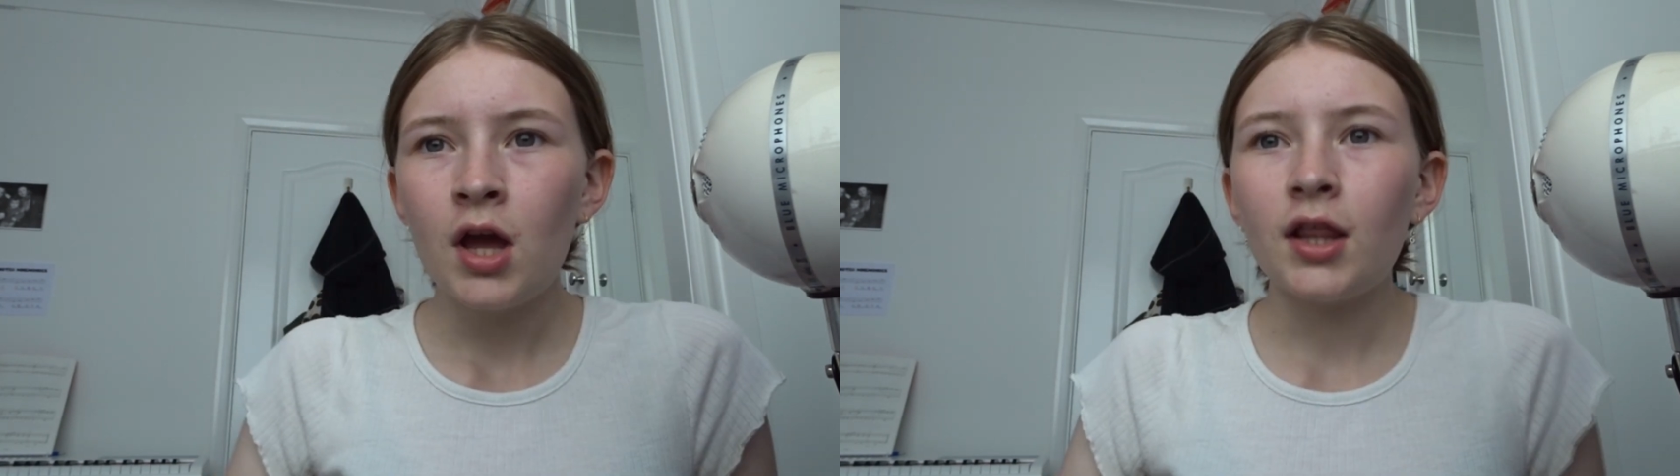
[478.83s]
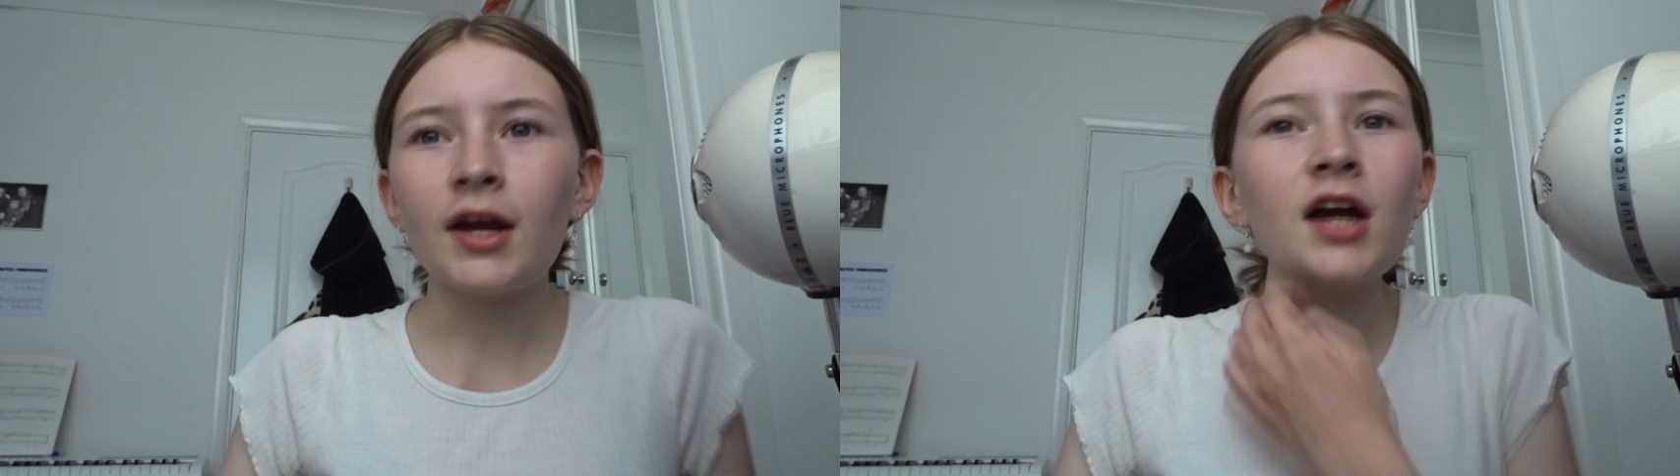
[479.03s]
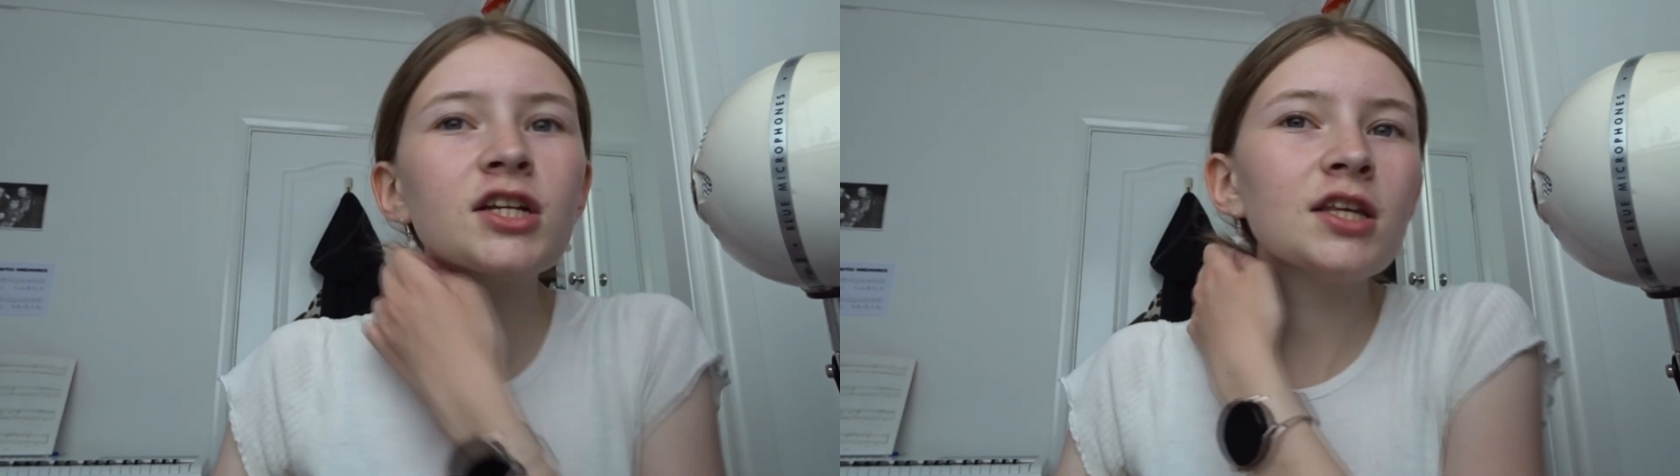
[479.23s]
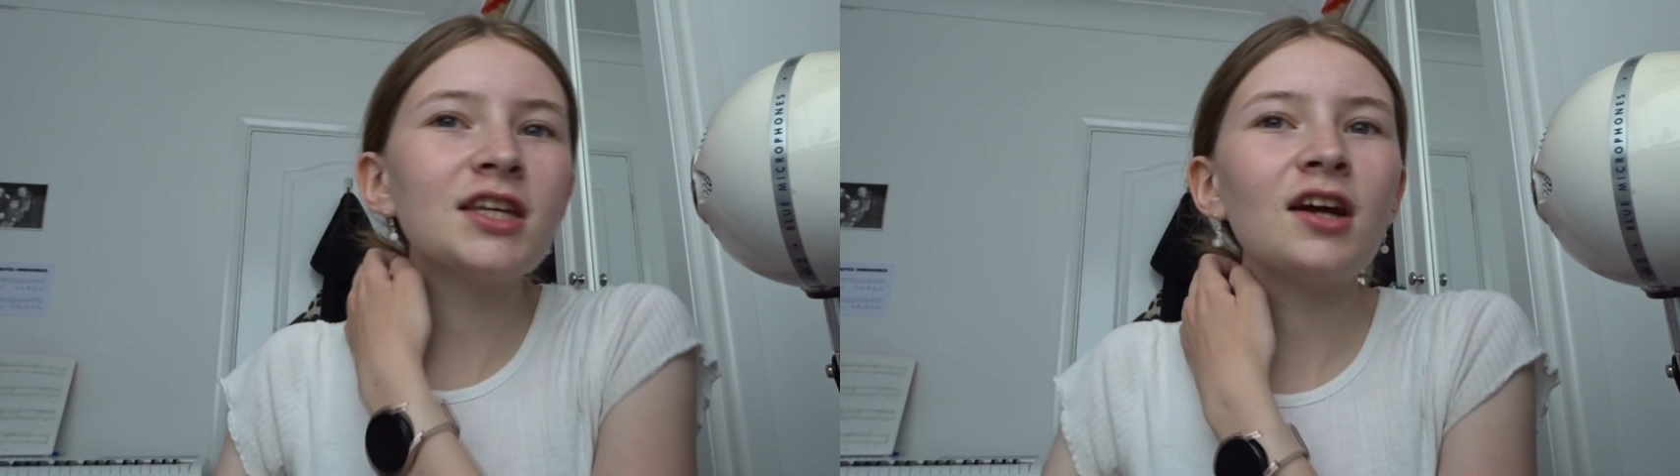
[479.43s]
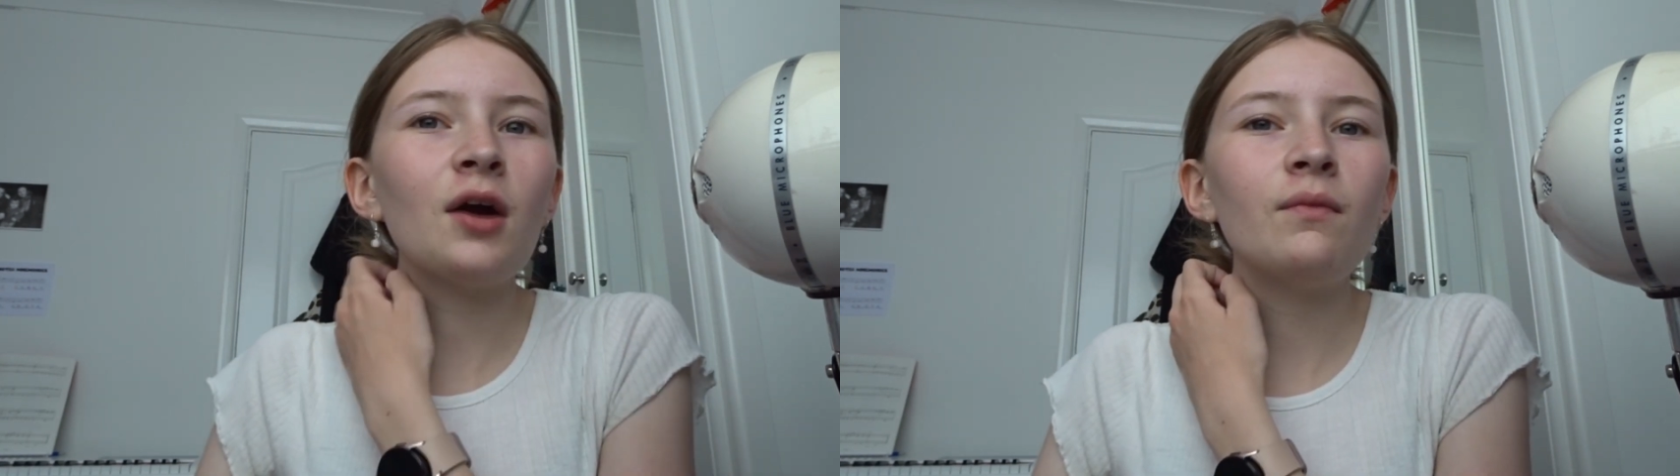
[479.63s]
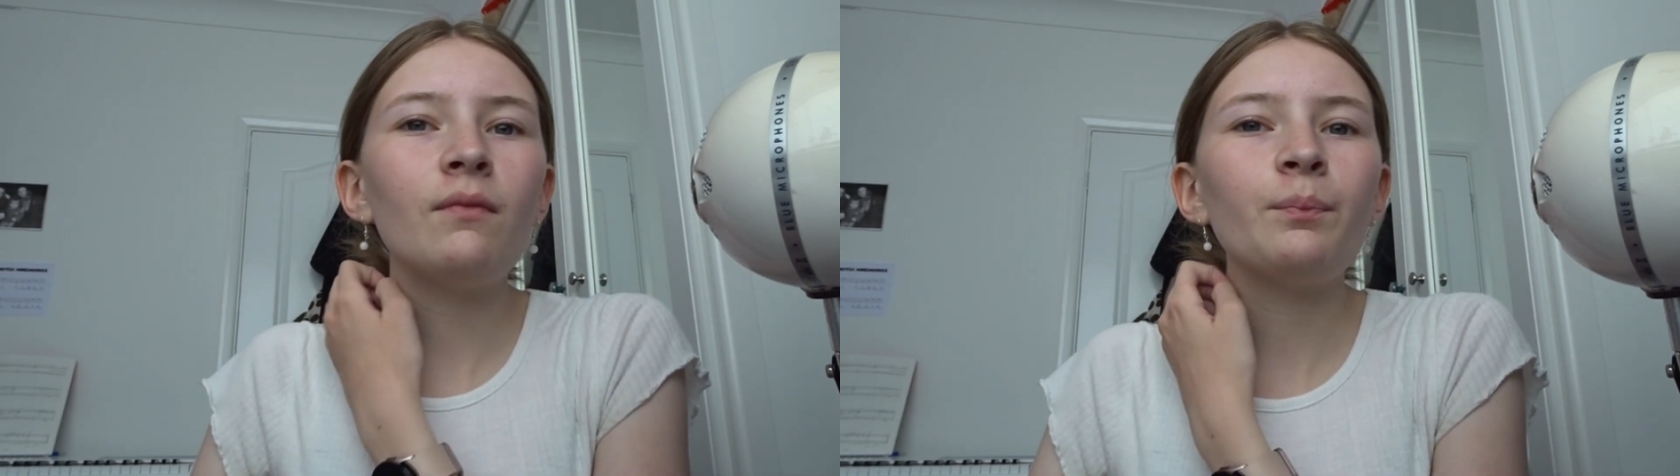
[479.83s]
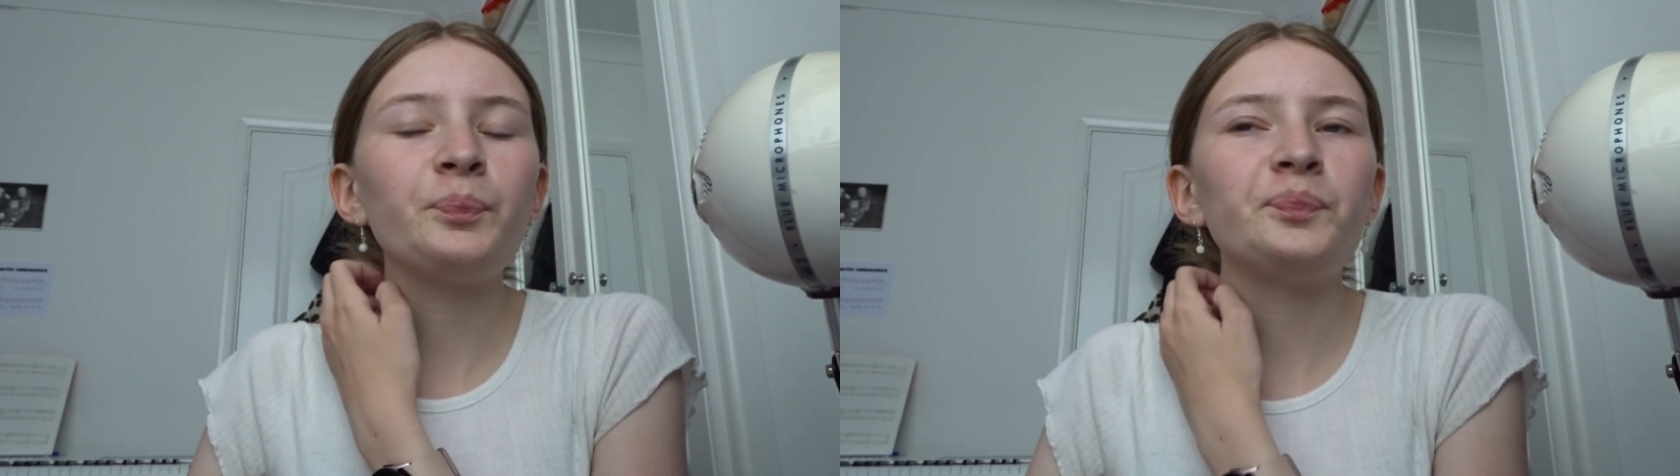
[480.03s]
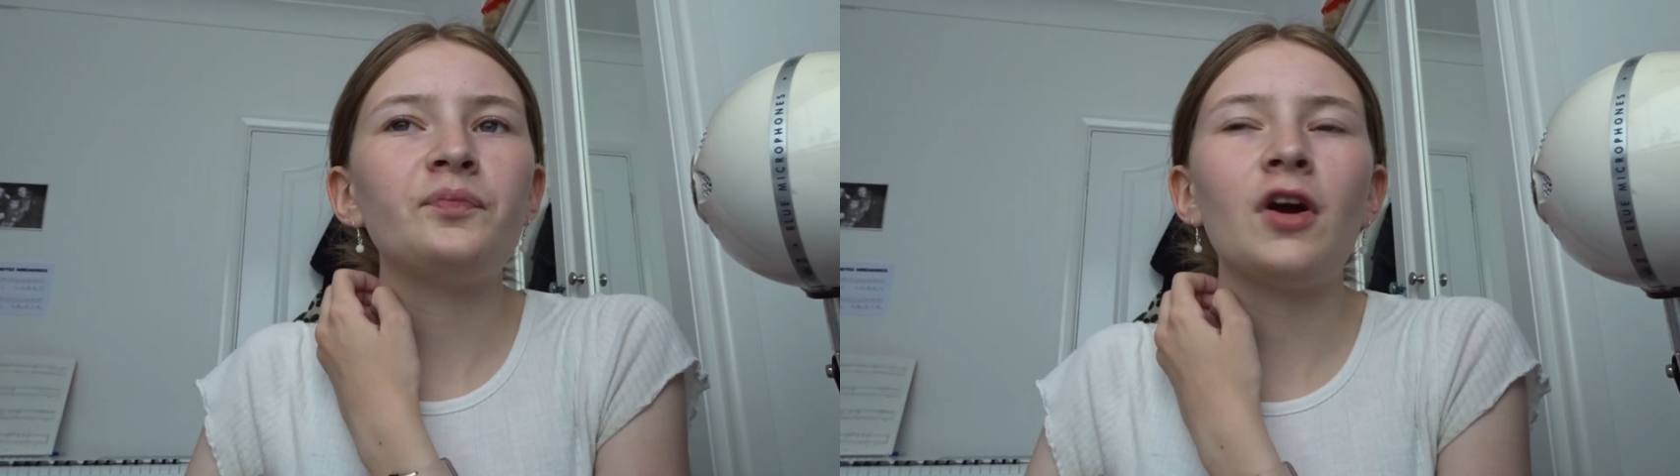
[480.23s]
Like, I just think I'm
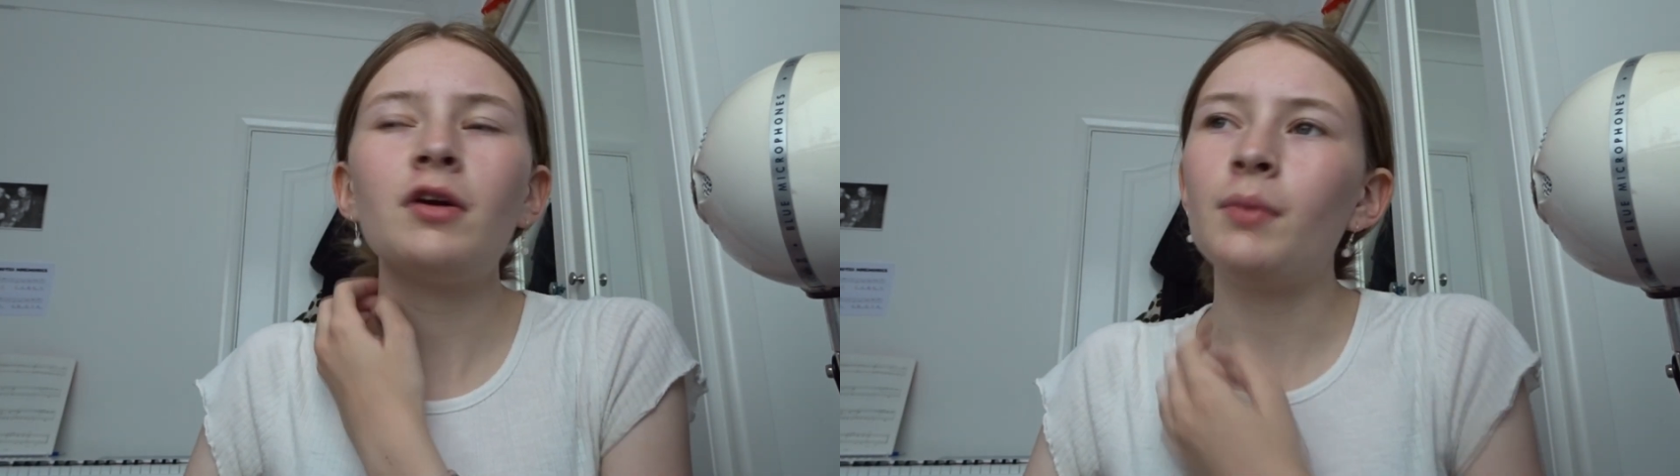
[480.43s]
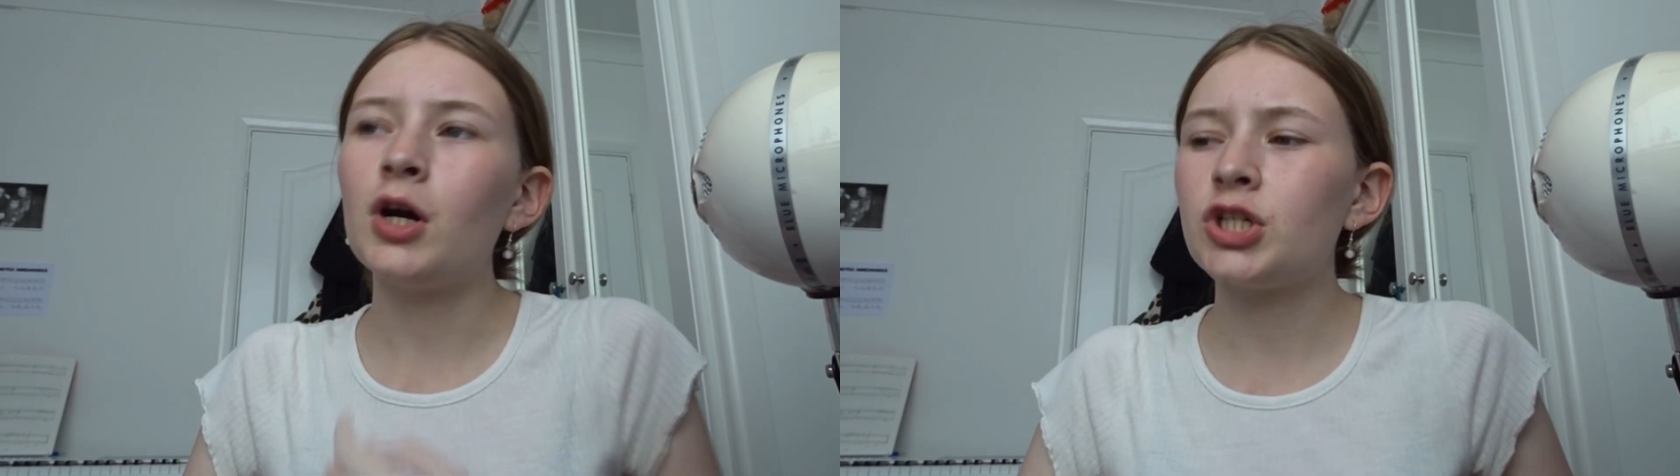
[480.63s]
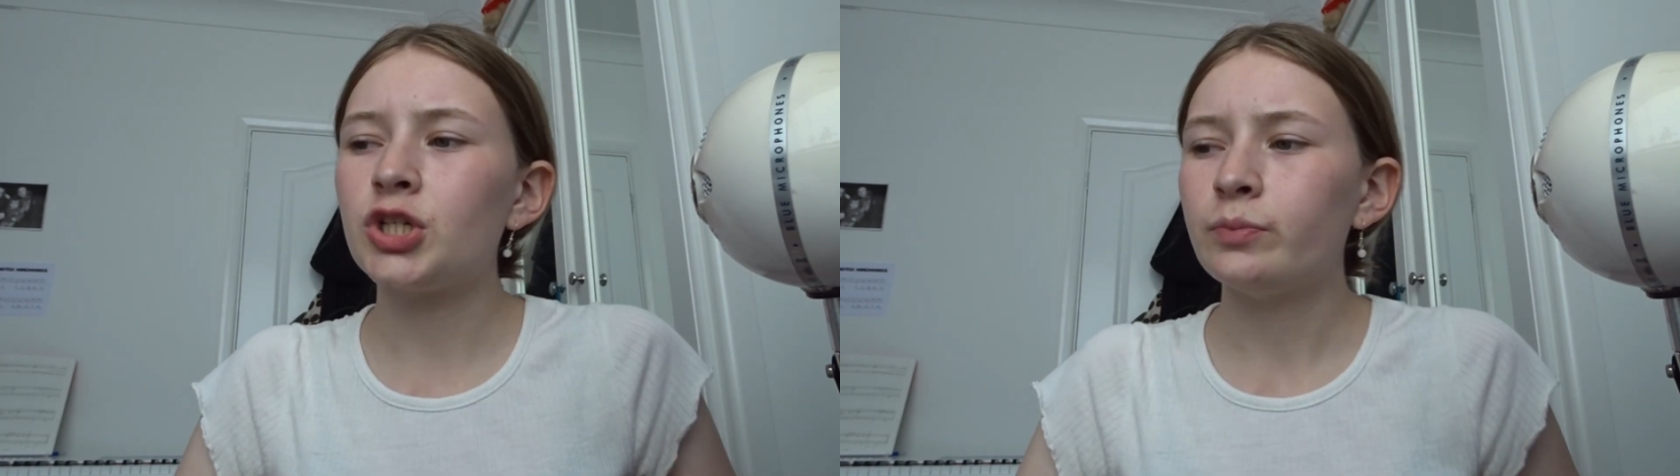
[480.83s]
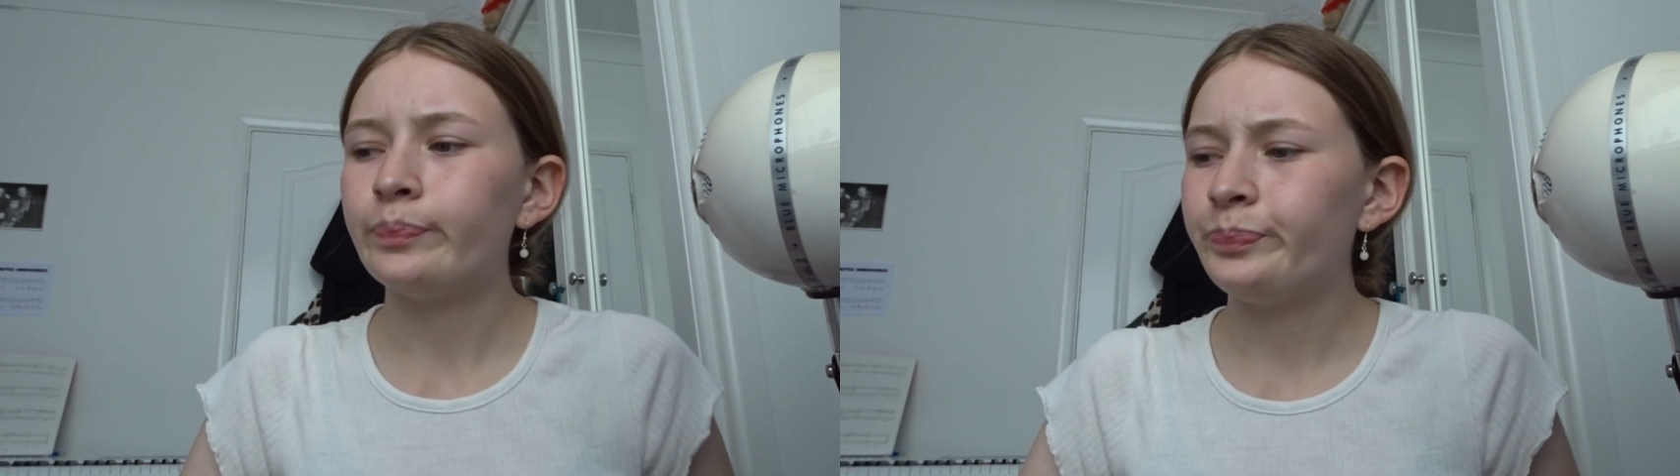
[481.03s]
very much,